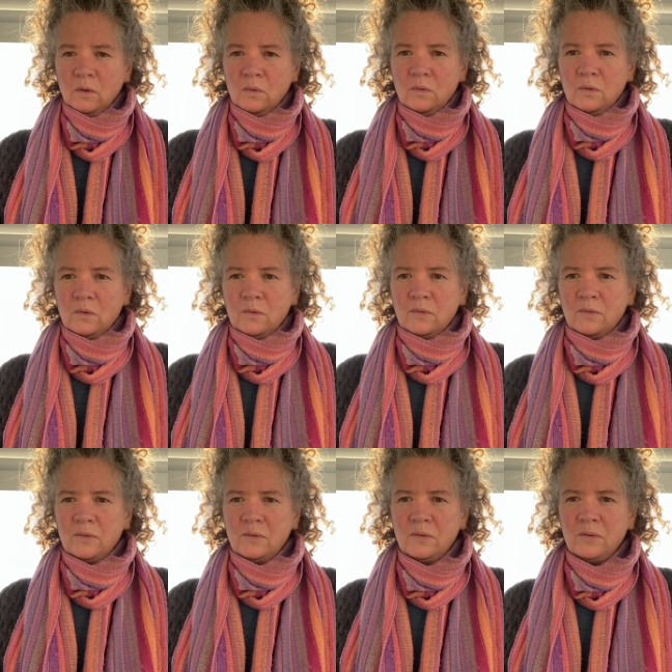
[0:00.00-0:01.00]
Whew.
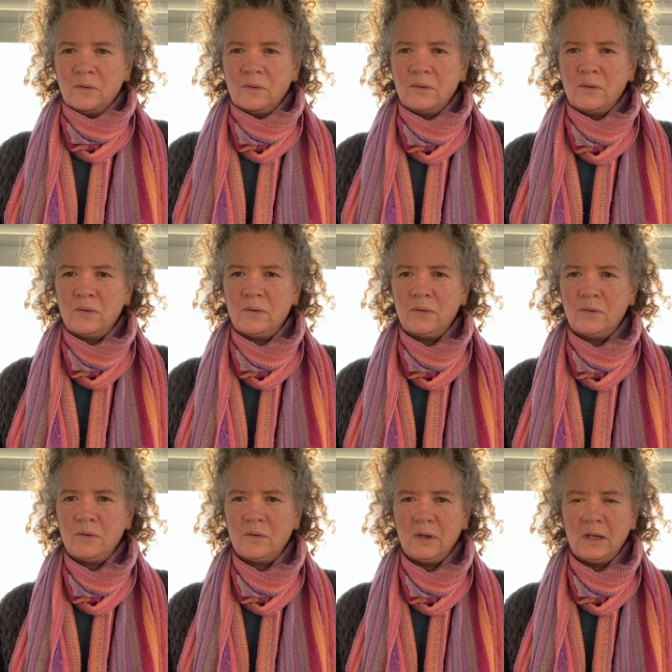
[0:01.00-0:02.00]

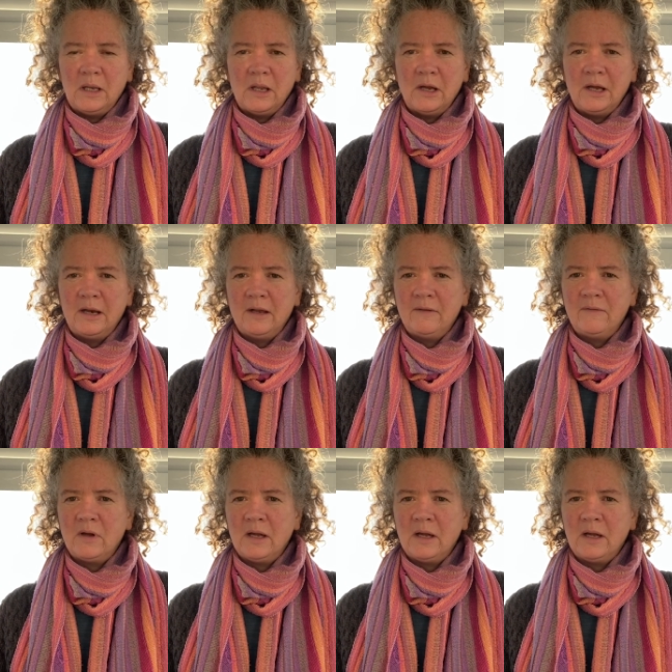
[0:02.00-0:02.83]
A lot of